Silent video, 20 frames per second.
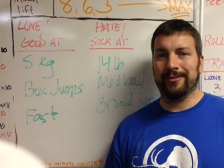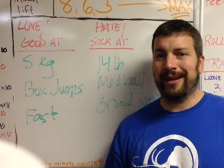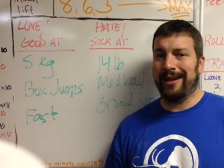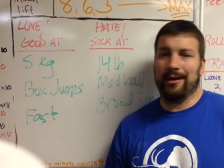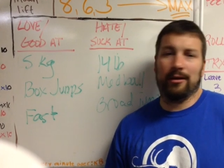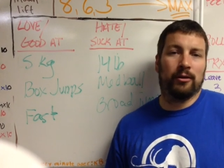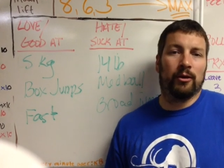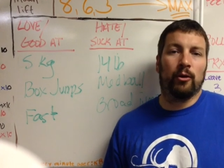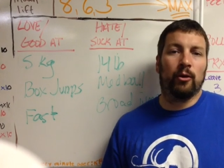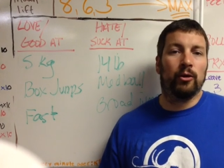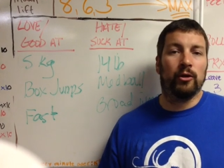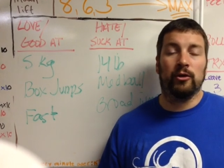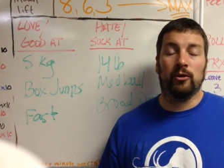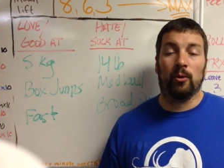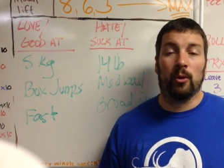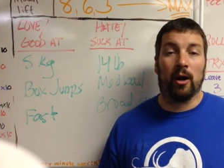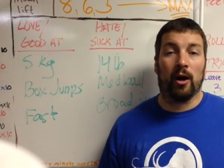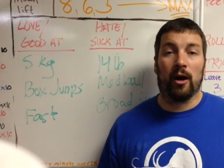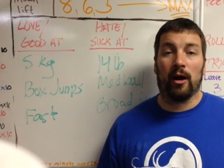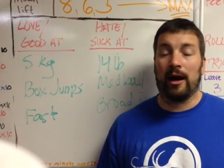I don't know who
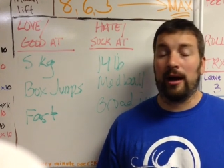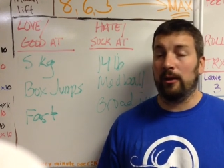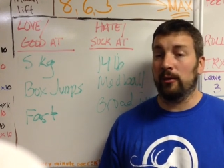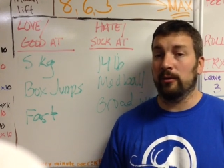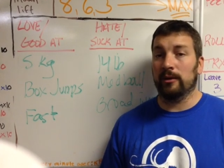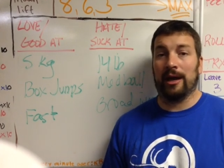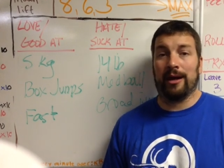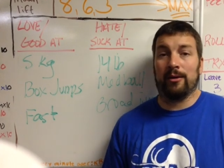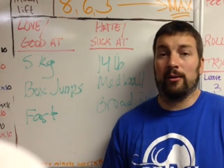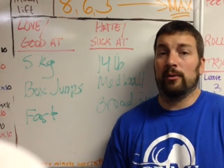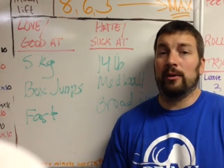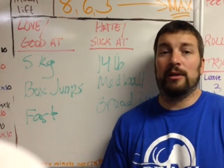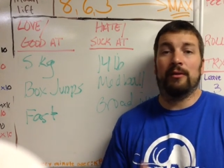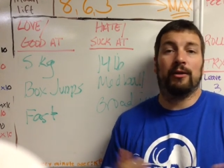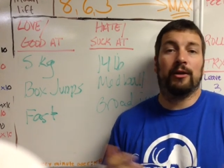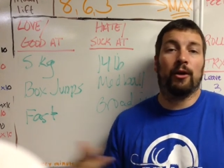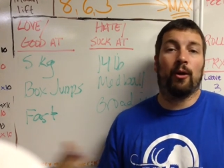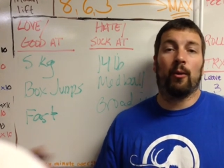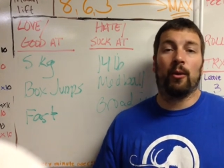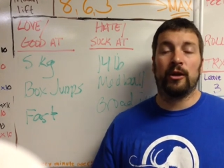you are. I don't, I don't
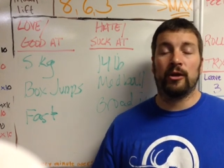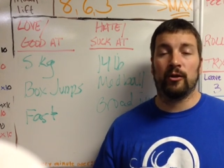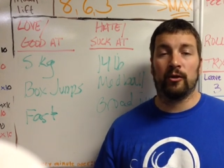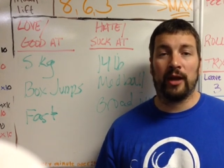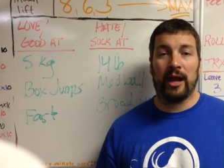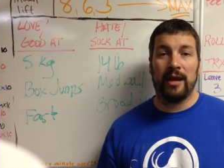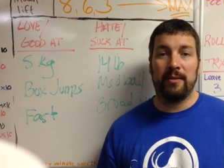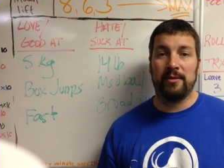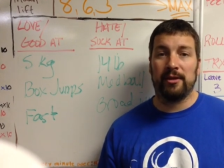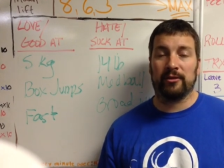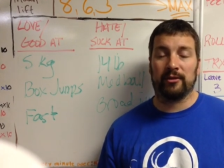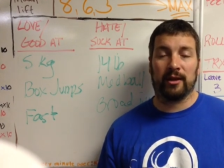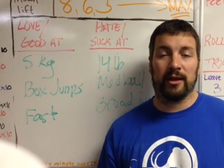even know what your name is.